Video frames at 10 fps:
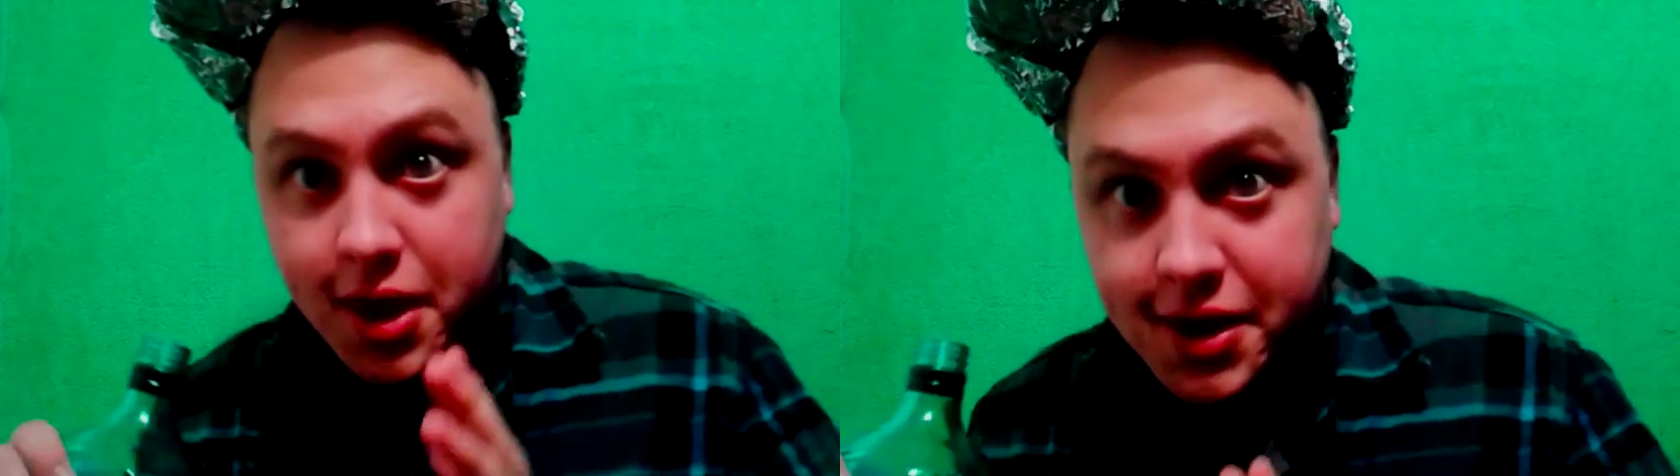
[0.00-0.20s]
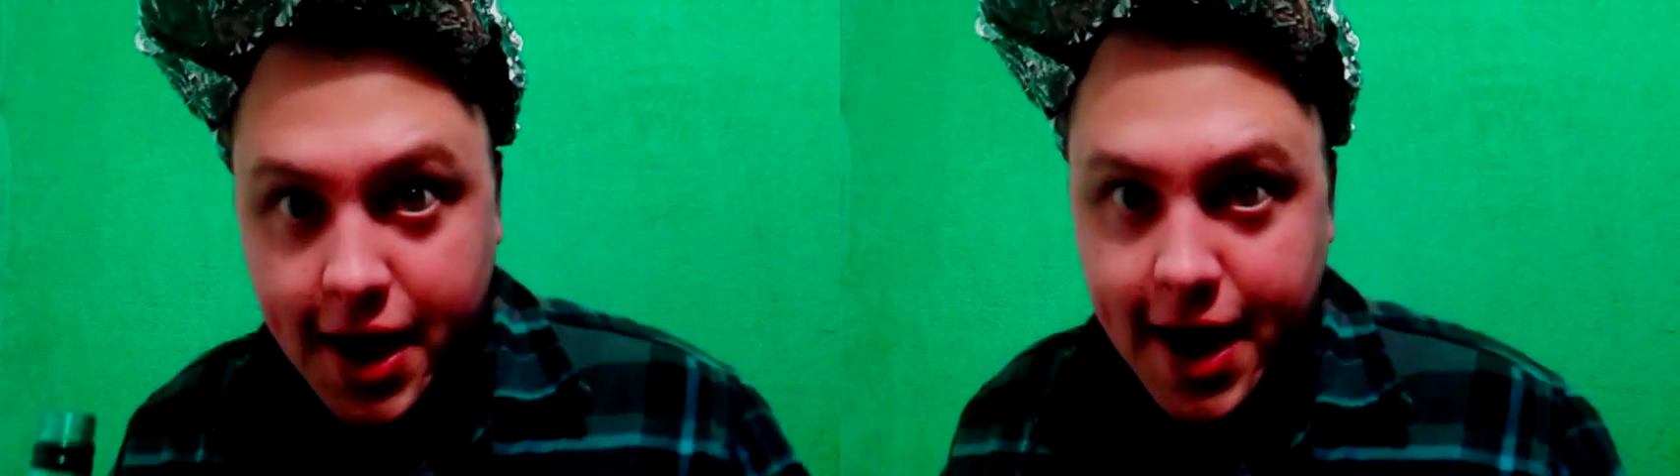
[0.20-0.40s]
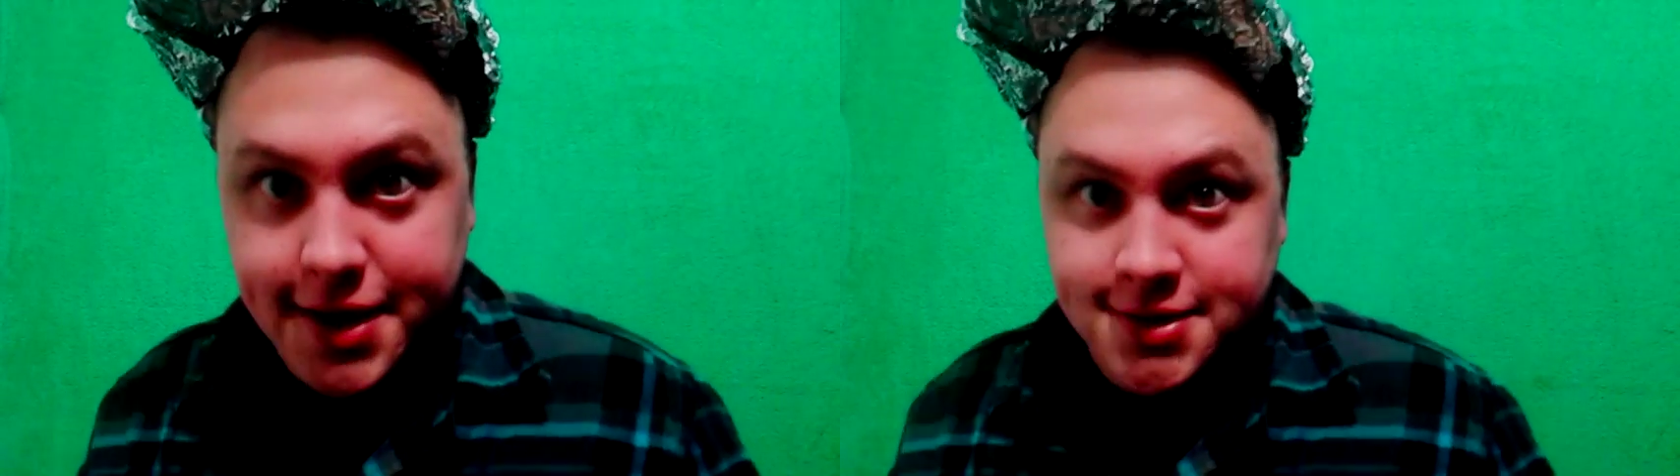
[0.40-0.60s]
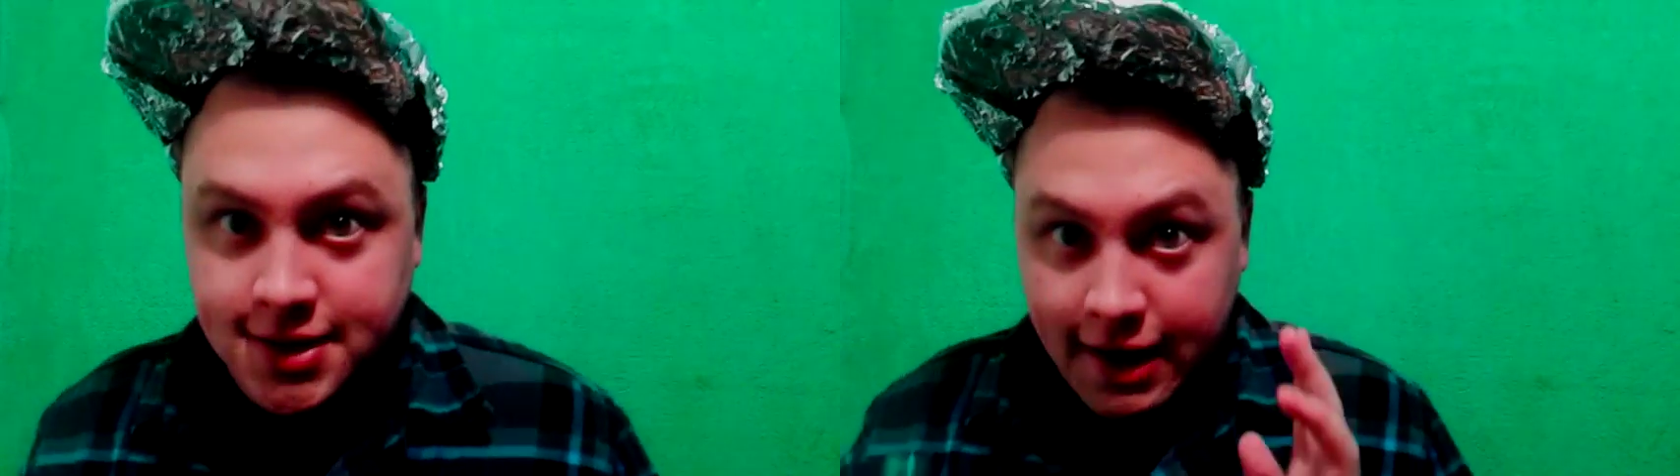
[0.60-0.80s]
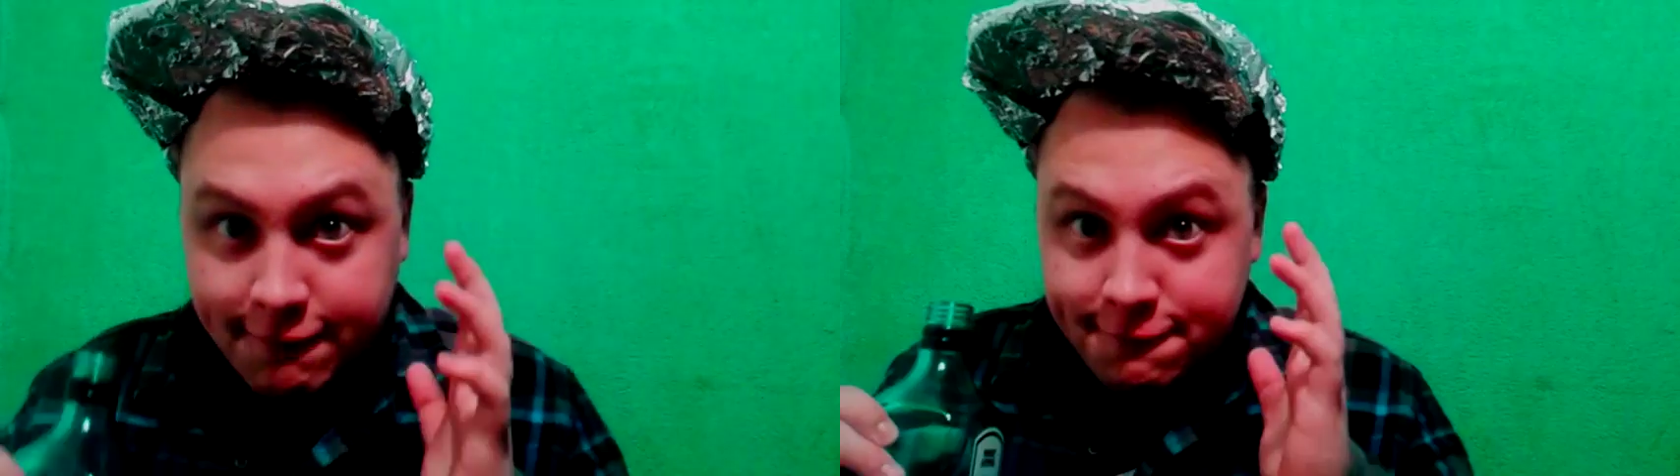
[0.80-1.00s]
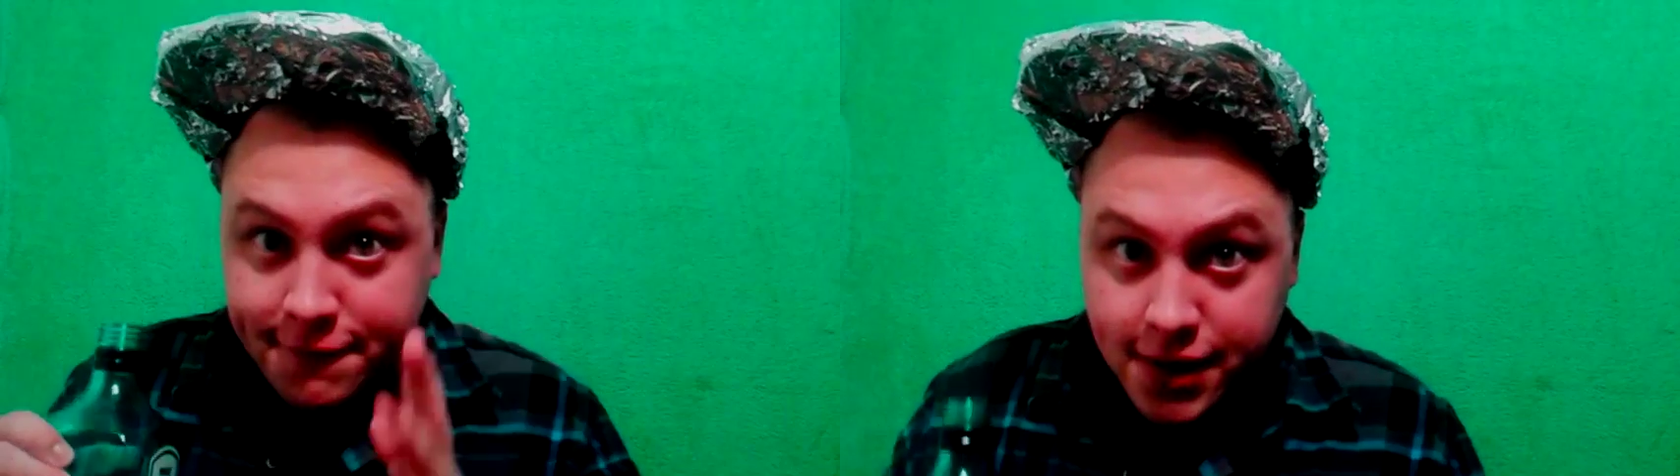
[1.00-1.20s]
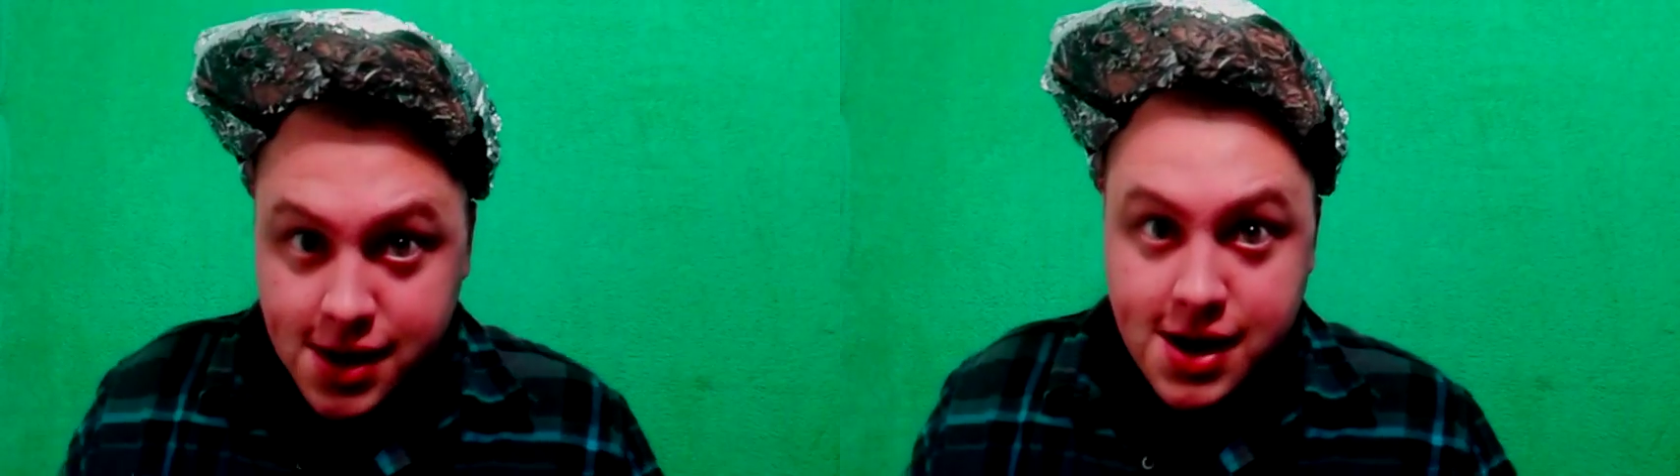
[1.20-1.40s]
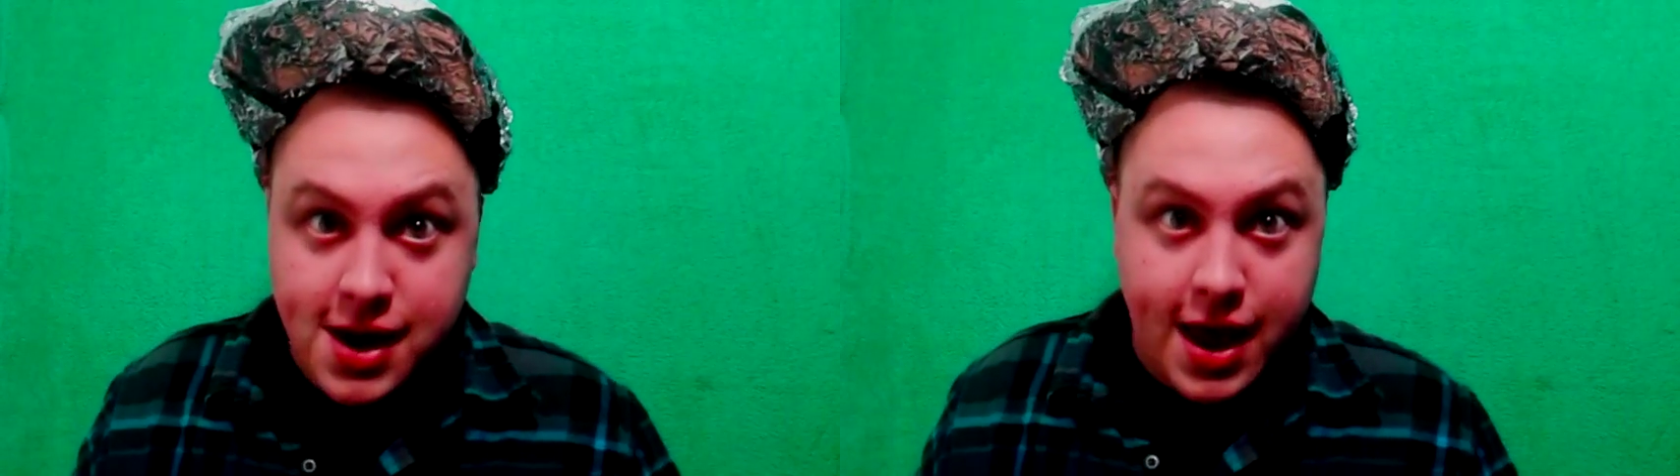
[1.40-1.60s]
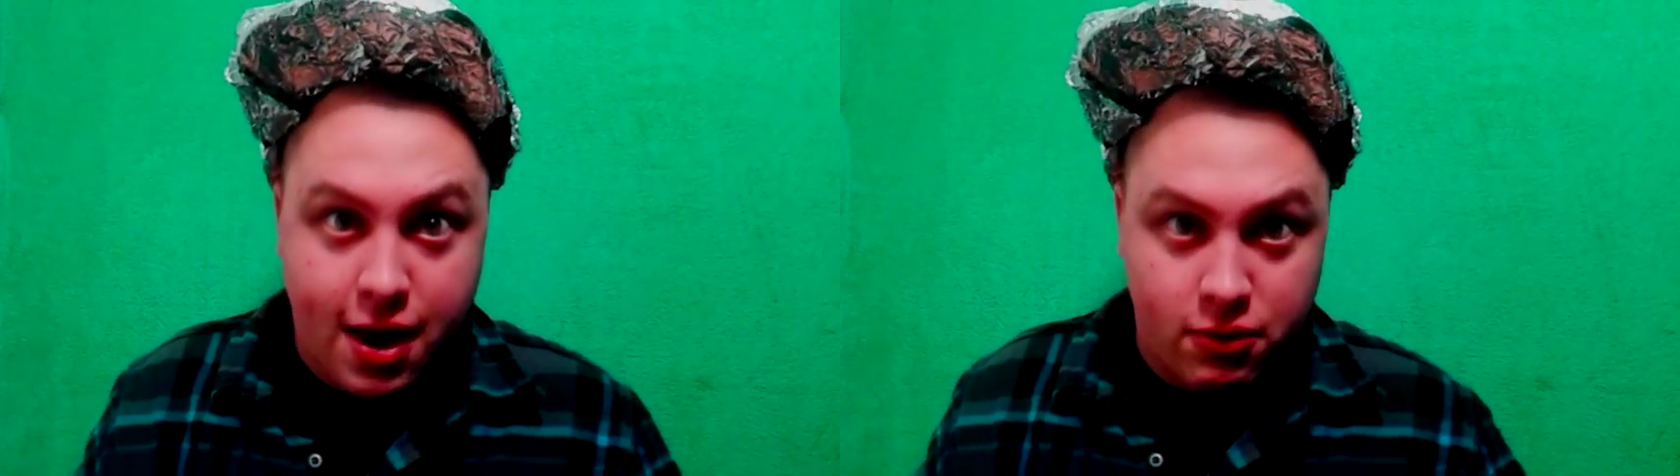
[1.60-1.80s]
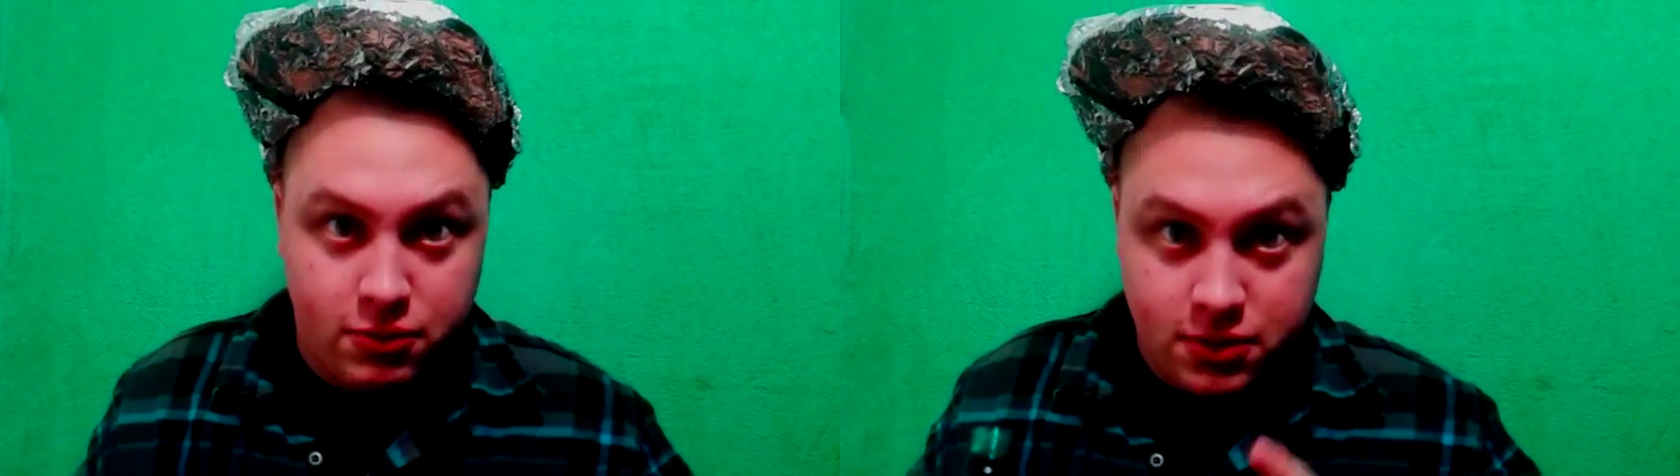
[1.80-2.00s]
Okay, guys, I've figured it
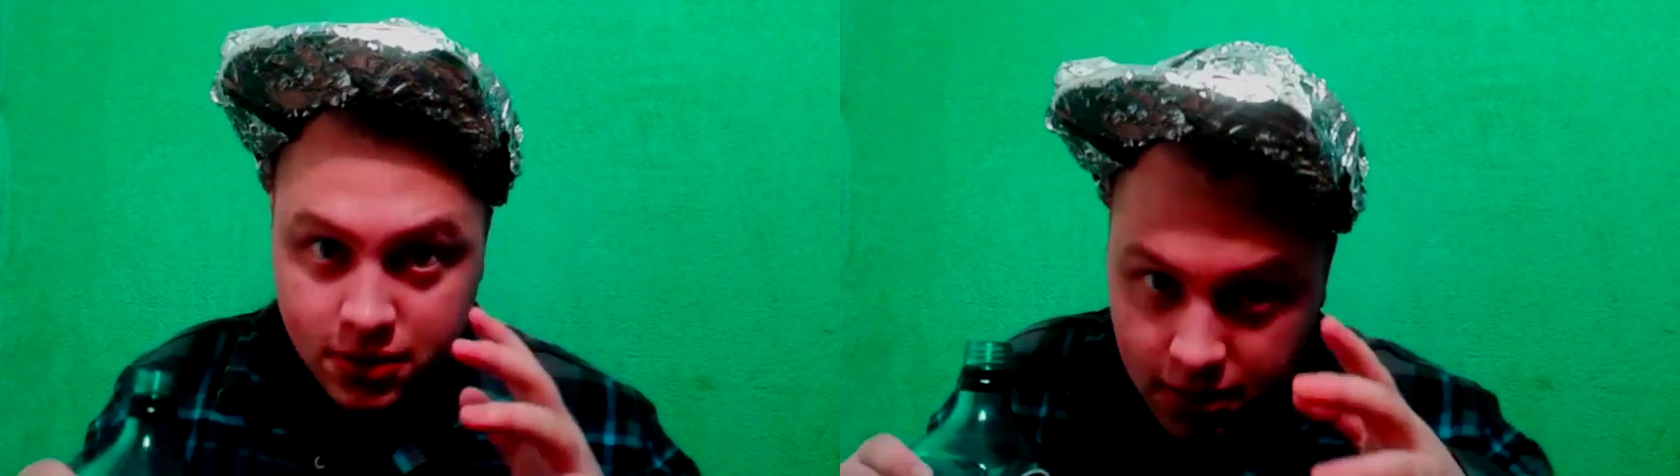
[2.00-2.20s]
out.